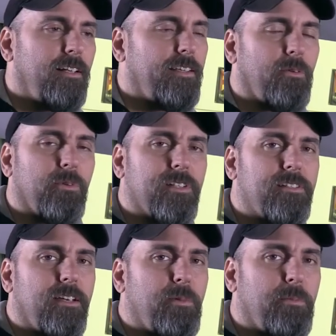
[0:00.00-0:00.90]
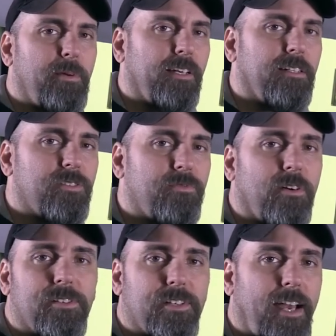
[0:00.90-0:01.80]
That really saved my bacon as
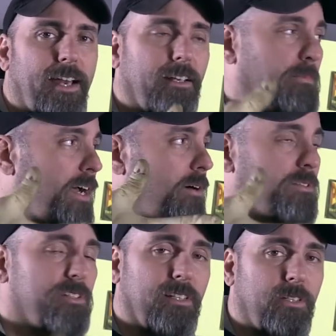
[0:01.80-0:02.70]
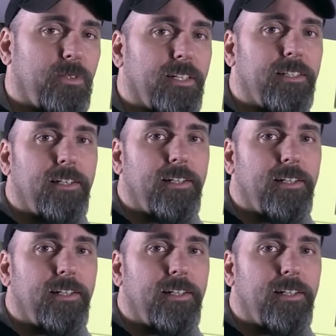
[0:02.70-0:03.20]
far as adding power to the unit.